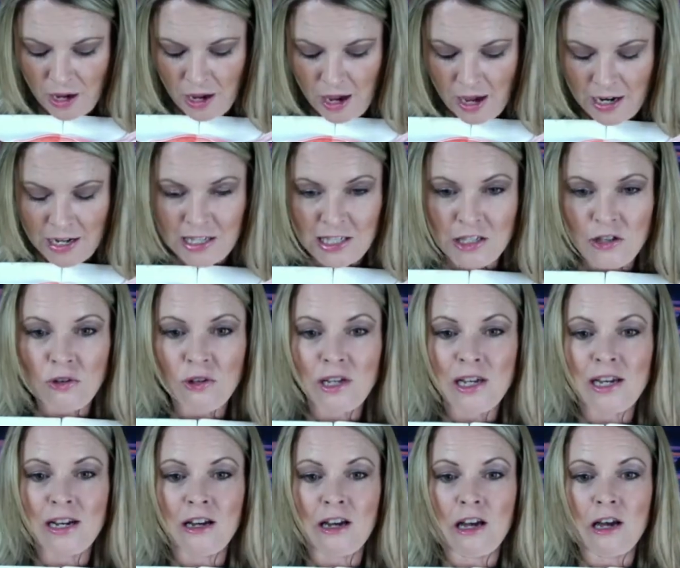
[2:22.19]
And it's slowly
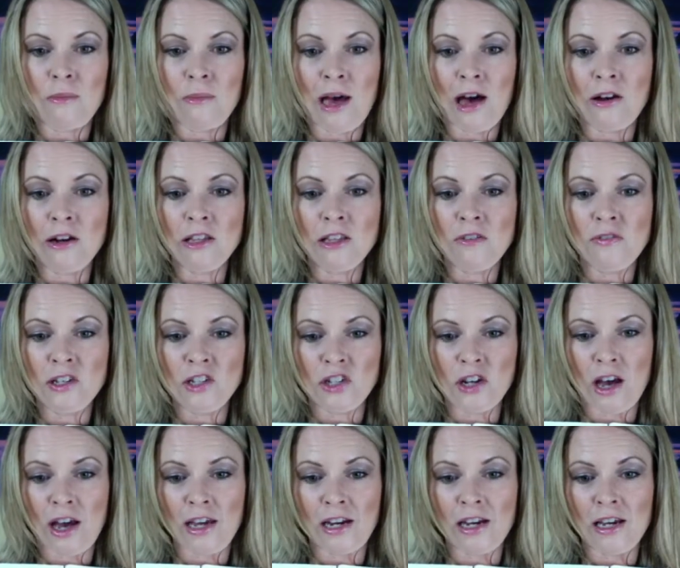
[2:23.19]
going to come out of the
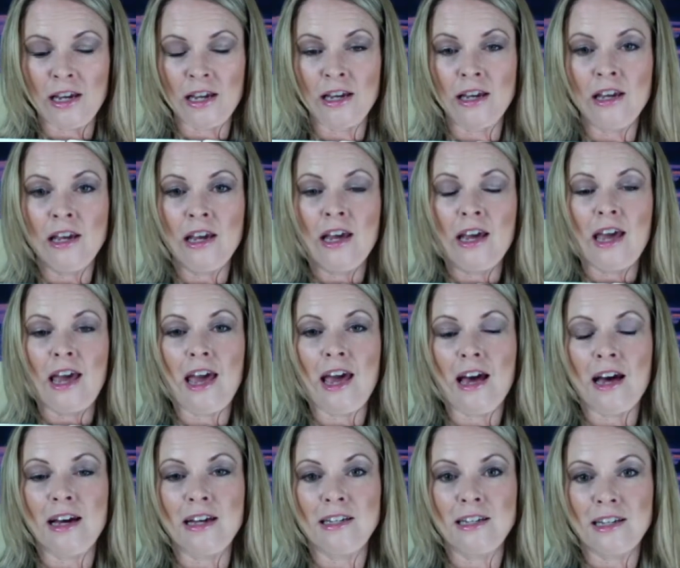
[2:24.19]
vagina
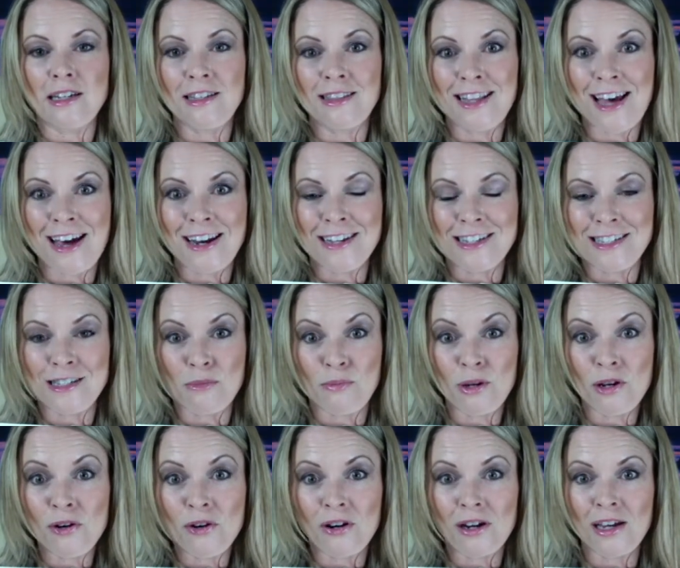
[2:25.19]
and, and that is the
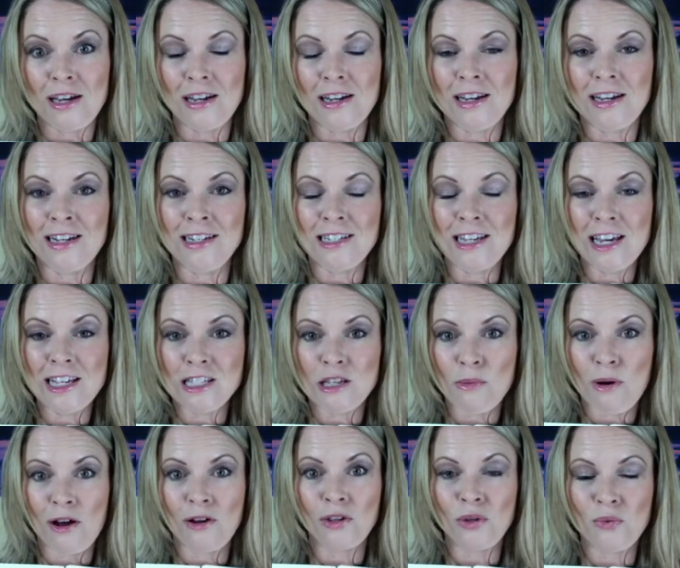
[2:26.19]
period. And it takes
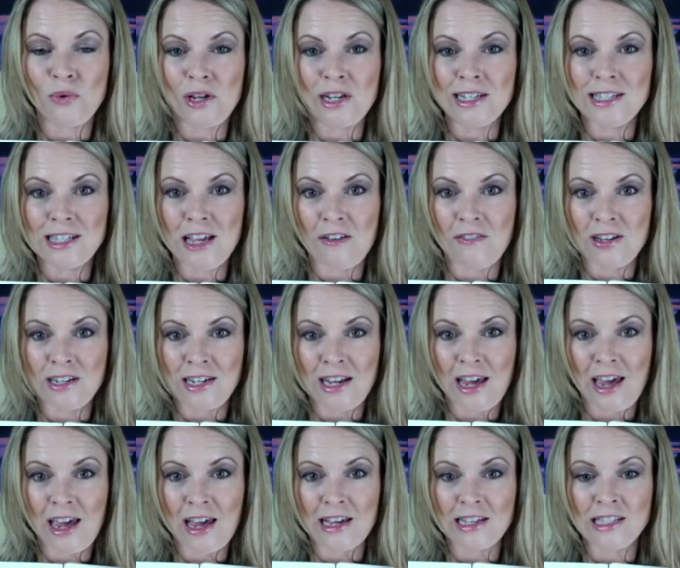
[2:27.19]
about three to seven
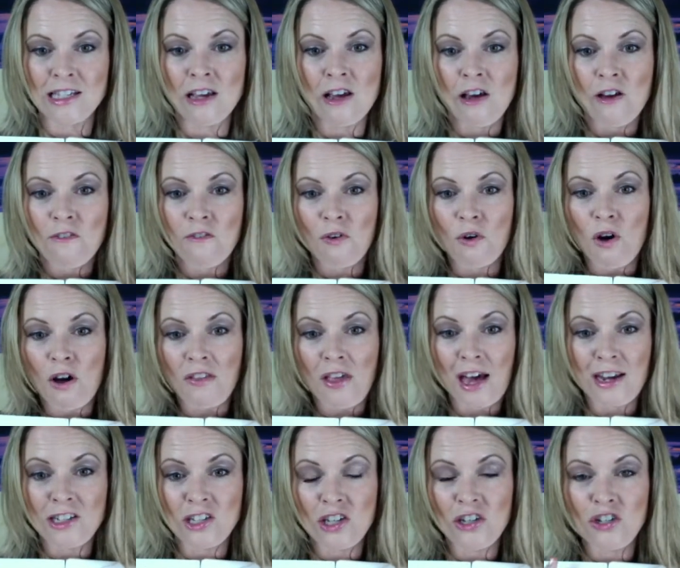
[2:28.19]
days for all
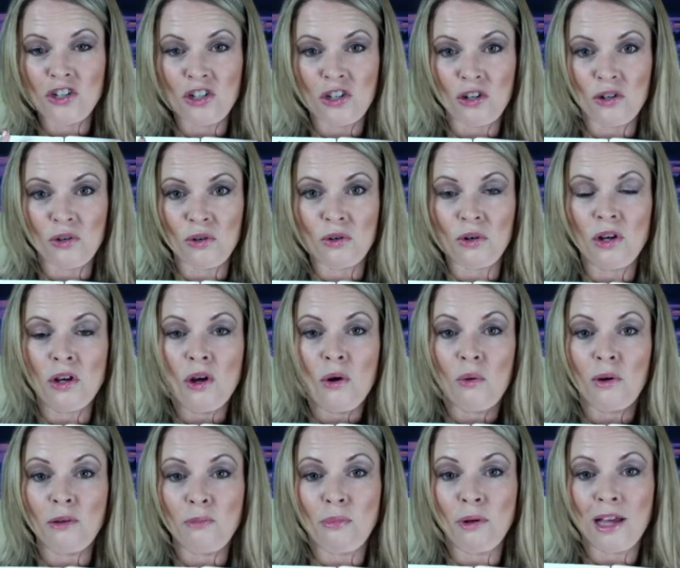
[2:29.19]
that tissue
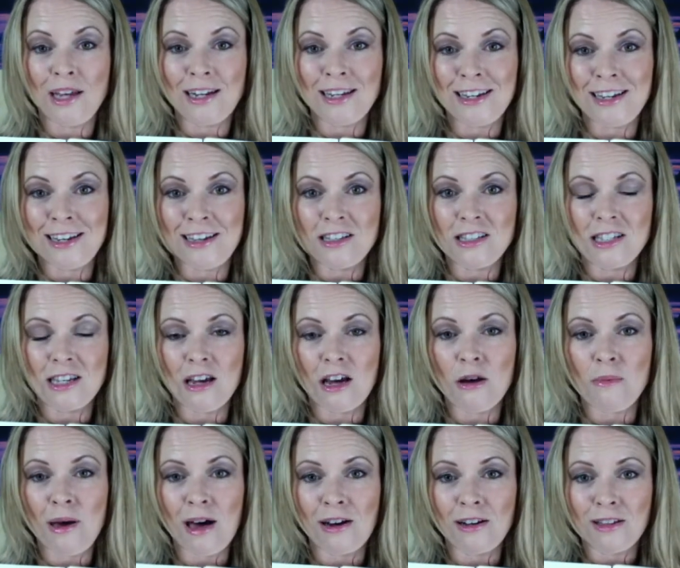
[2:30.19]
with blood in it to
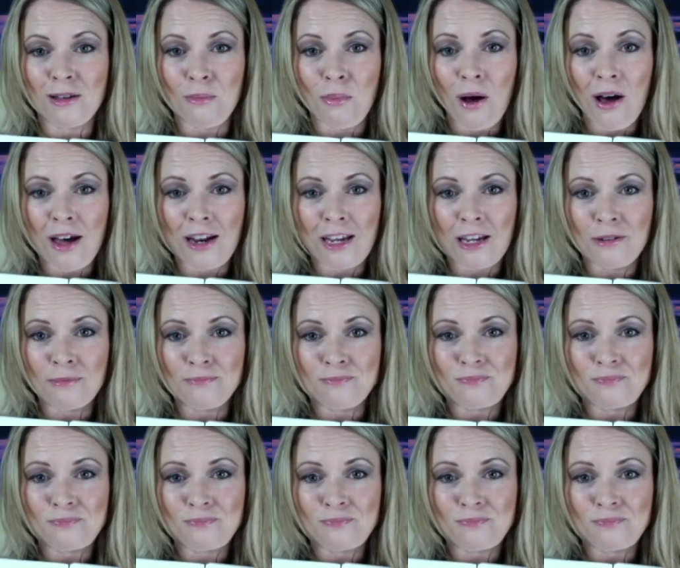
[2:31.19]
come out of the body.